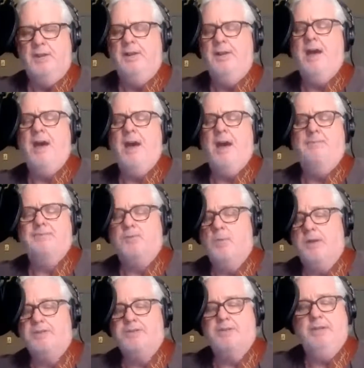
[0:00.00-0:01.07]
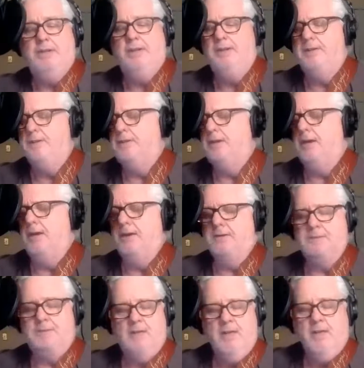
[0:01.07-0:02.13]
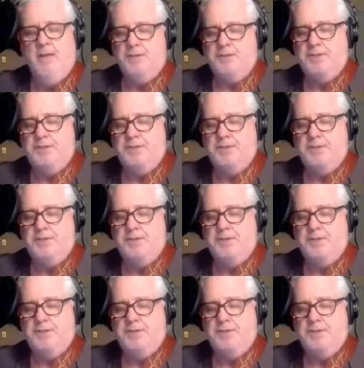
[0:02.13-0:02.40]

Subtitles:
She loves what she does.